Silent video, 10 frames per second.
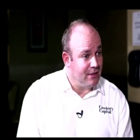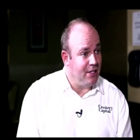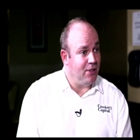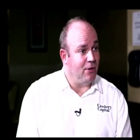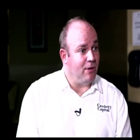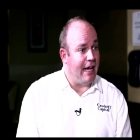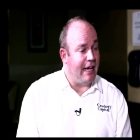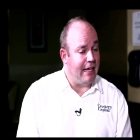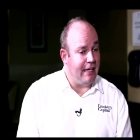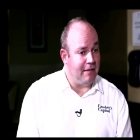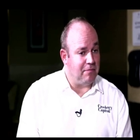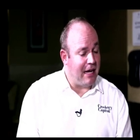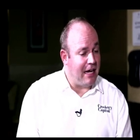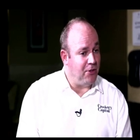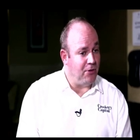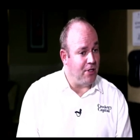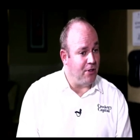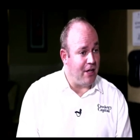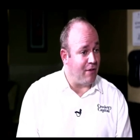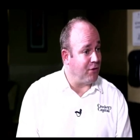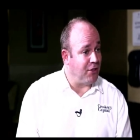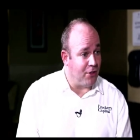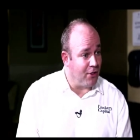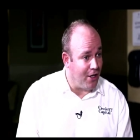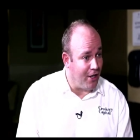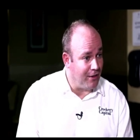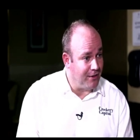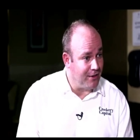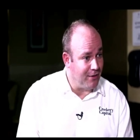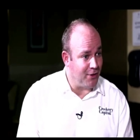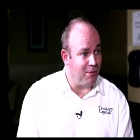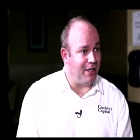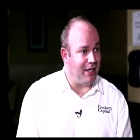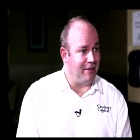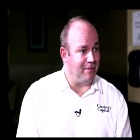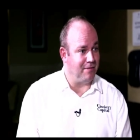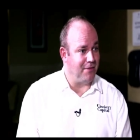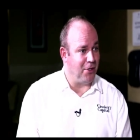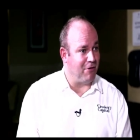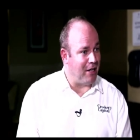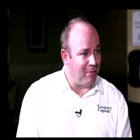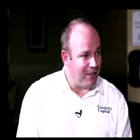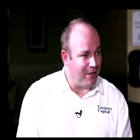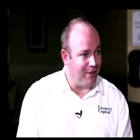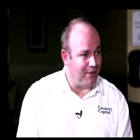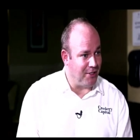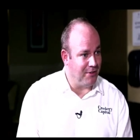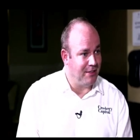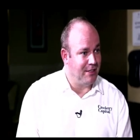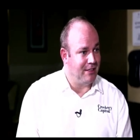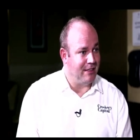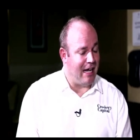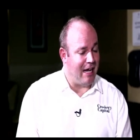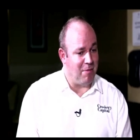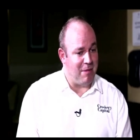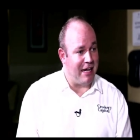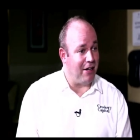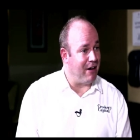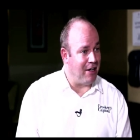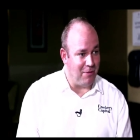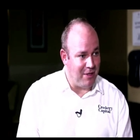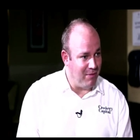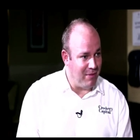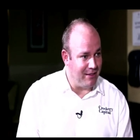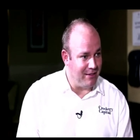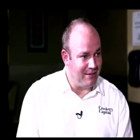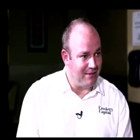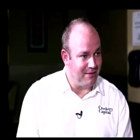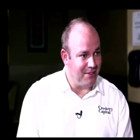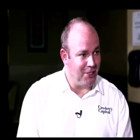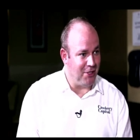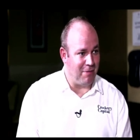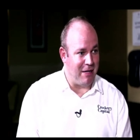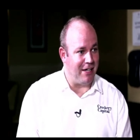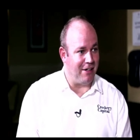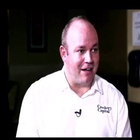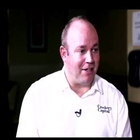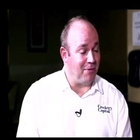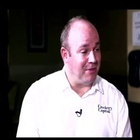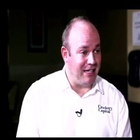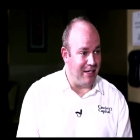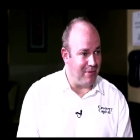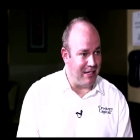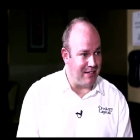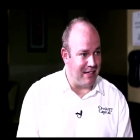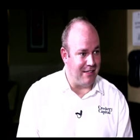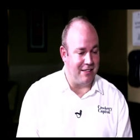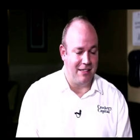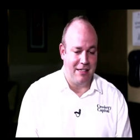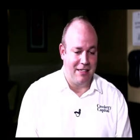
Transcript: You know, I do. You know, you have to return calls if somebody, you know, randomly calls you. You might get a random email. You know, you might get a random DM that says,